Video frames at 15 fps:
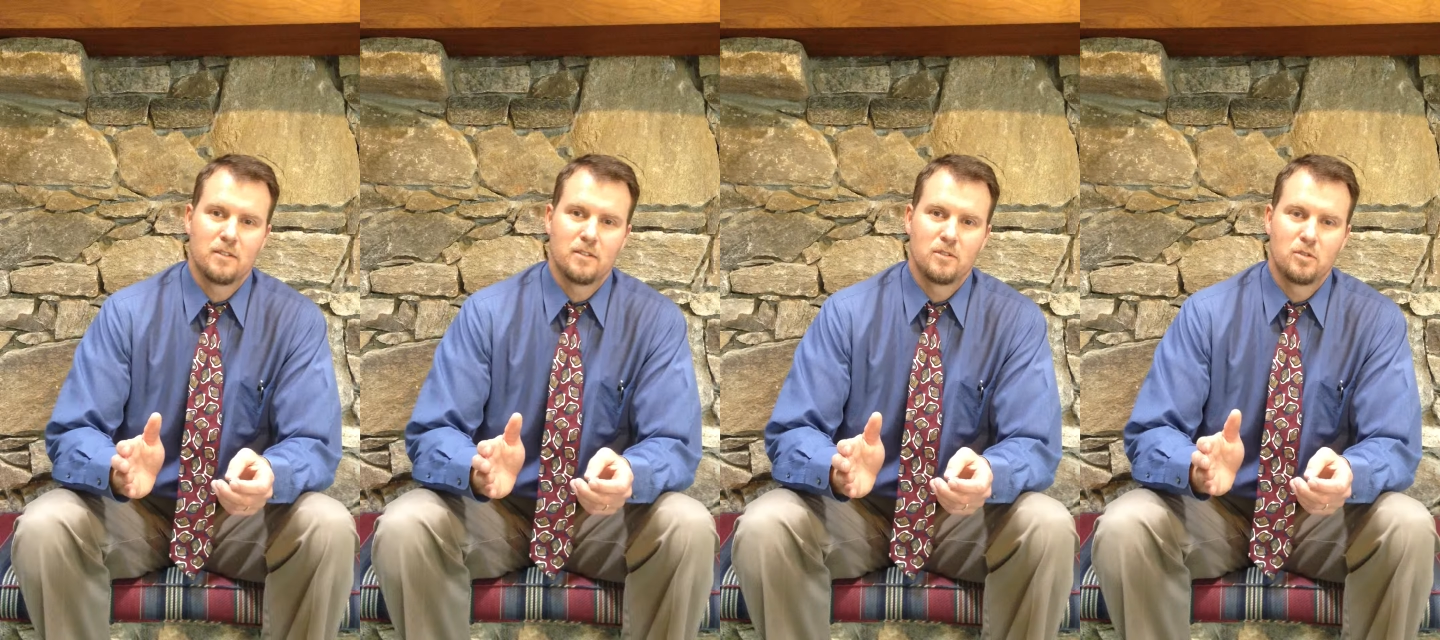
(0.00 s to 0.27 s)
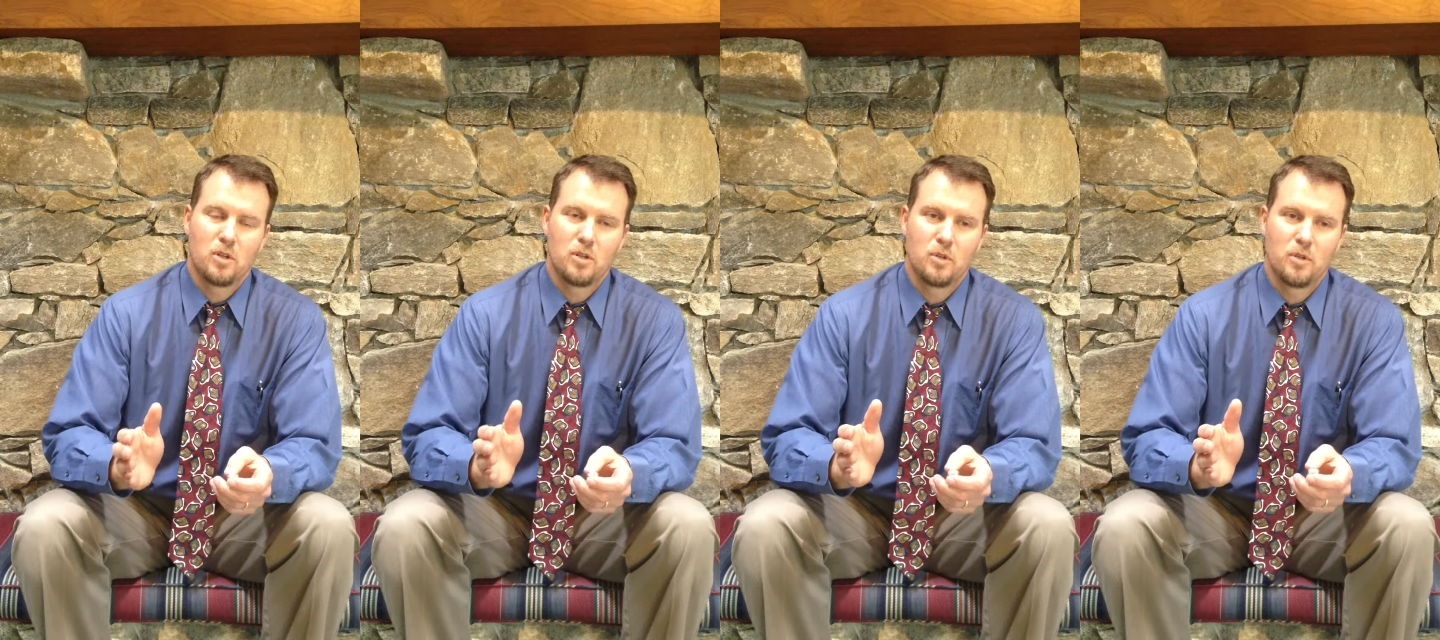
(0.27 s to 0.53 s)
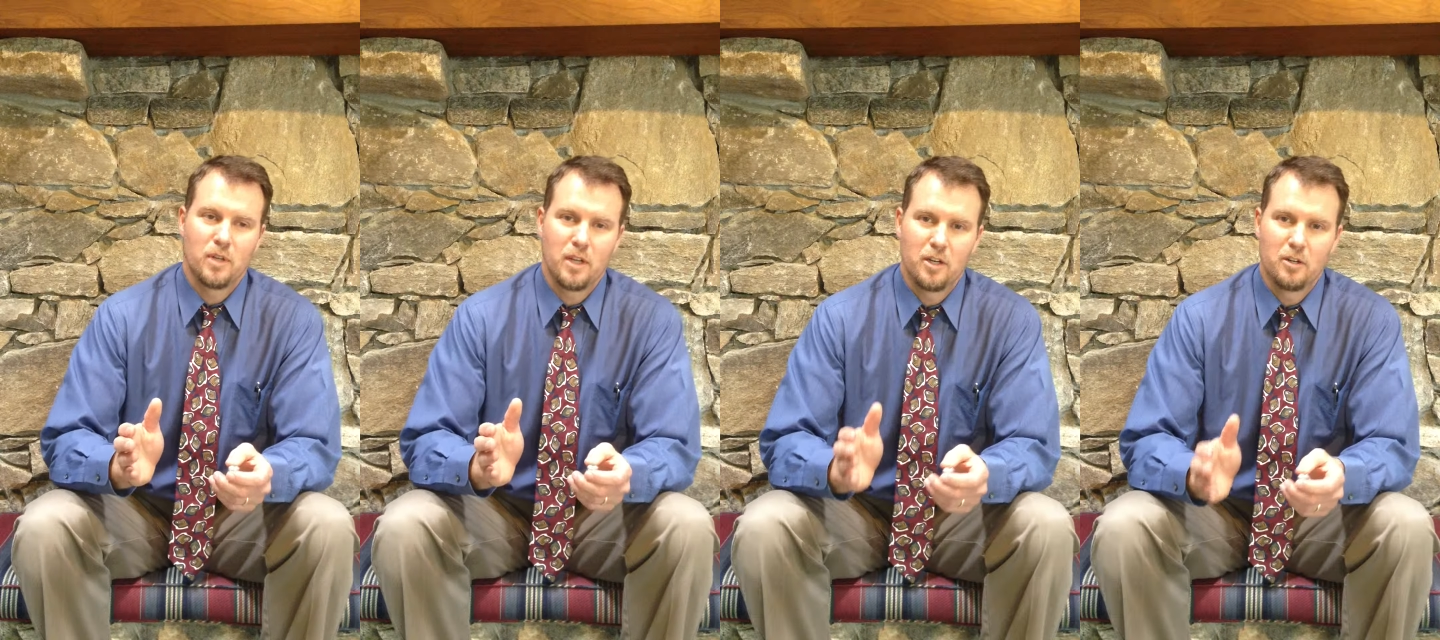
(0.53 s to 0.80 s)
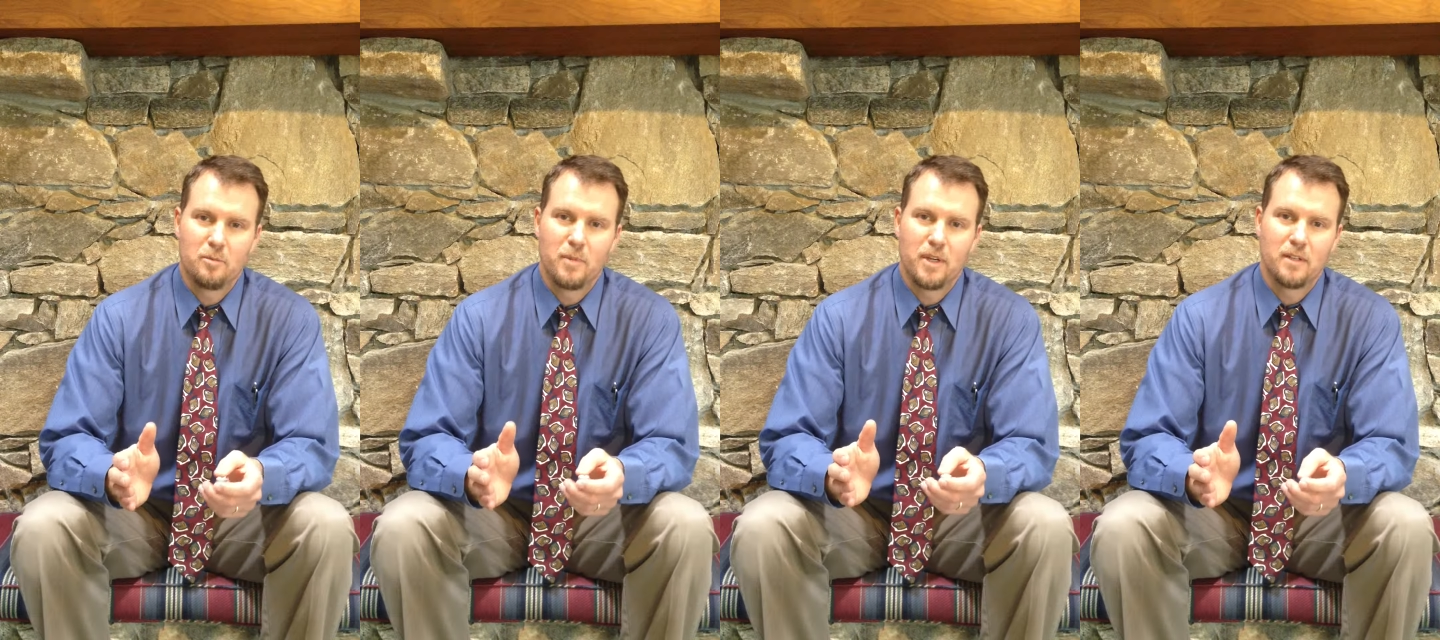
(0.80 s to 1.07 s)
sort of doing
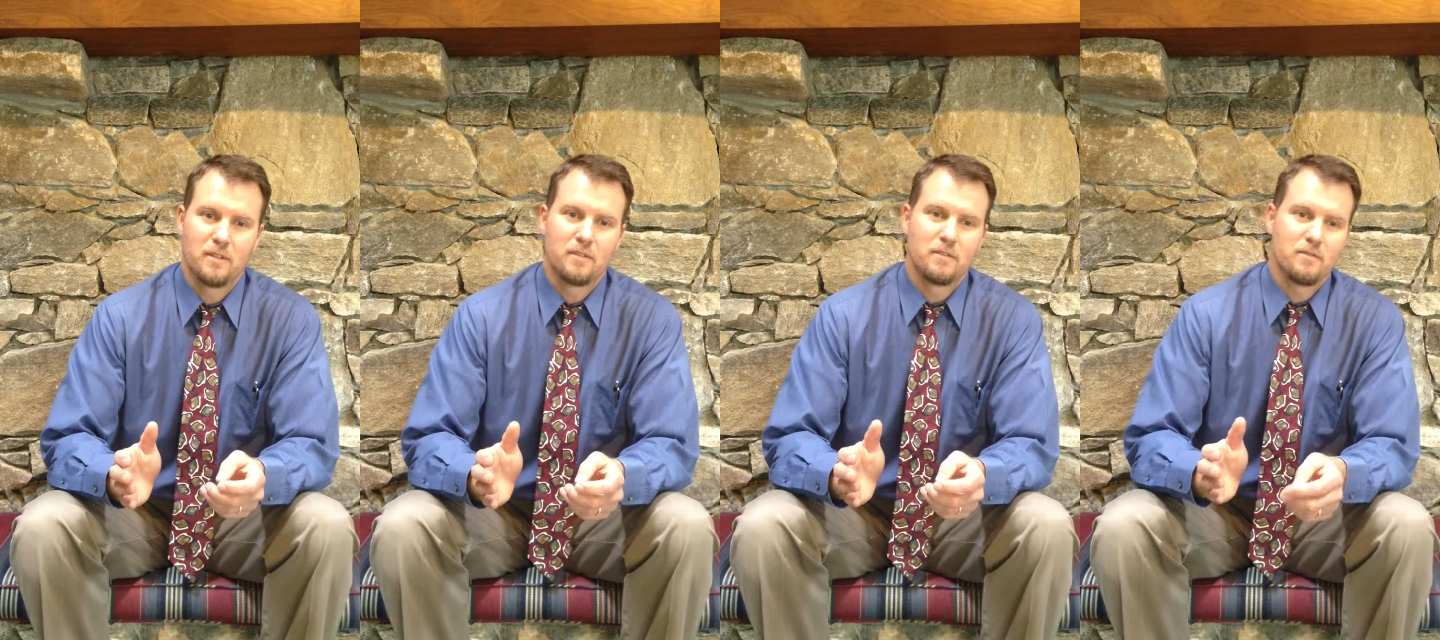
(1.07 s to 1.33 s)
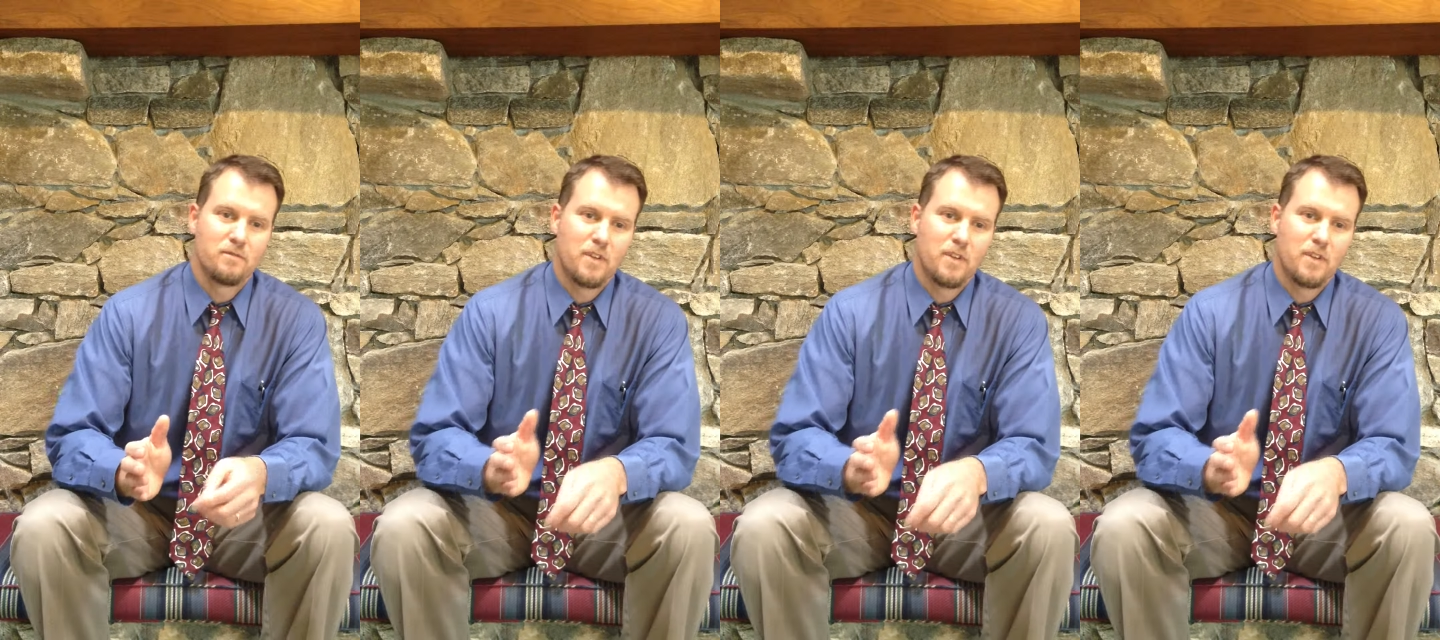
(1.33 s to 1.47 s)
intermittent